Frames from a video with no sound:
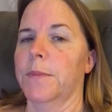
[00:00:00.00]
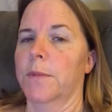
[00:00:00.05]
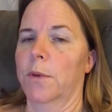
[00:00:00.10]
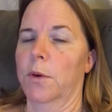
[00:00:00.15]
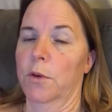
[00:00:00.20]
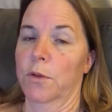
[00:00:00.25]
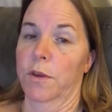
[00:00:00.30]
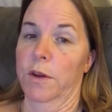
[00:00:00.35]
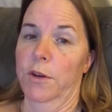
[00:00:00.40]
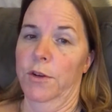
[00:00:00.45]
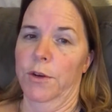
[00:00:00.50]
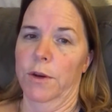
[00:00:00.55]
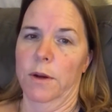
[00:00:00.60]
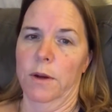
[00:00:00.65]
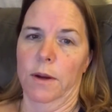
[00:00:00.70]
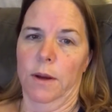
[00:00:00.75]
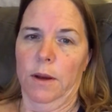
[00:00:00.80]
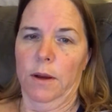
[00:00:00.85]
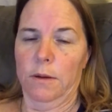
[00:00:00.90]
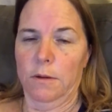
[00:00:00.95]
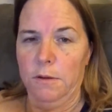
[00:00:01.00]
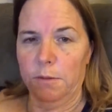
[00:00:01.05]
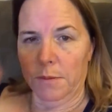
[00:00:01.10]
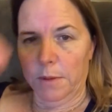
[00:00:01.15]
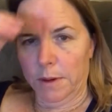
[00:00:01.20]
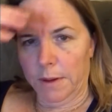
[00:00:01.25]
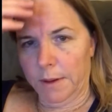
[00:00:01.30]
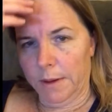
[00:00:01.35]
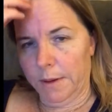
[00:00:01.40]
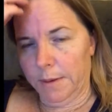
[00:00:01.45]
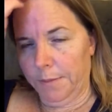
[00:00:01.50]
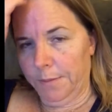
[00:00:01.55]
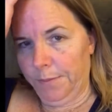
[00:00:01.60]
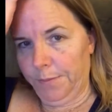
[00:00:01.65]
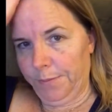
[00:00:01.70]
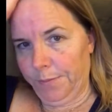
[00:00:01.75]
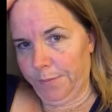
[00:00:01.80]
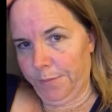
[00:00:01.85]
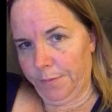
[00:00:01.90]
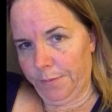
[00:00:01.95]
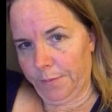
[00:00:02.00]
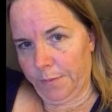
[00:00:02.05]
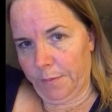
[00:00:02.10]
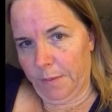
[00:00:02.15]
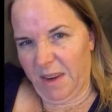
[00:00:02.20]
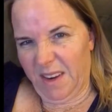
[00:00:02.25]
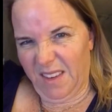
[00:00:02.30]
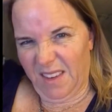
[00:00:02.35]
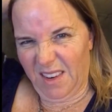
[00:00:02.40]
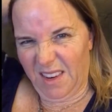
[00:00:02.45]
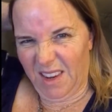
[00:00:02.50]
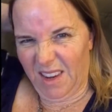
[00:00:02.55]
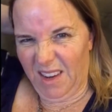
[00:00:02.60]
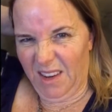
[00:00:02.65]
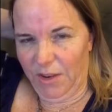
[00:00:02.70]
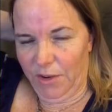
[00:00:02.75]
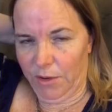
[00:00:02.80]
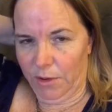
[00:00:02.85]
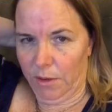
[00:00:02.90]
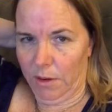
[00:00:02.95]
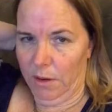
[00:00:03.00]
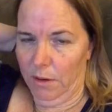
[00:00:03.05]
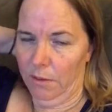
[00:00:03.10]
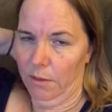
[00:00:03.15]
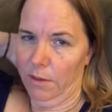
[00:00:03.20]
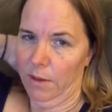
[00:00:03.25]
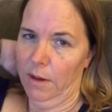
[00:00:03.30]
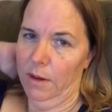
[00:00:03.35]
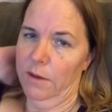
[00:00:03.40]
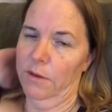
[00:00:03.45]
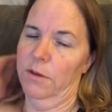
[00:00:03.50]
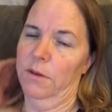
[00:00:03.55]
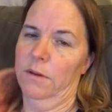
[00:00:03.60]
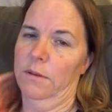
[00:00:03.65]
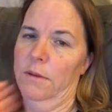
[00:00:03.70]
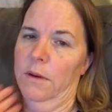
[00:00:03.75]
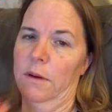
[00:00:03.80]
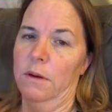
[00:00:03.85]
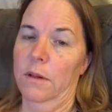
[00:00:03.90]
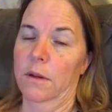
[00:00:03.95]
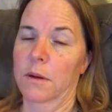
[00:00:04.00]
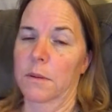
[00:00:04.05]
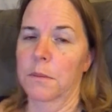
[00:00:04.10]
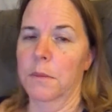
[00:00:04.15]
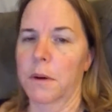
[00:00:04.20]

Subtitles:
Rosacea, I guess. But it doesn't itch or hurt or anything. It's just ugly.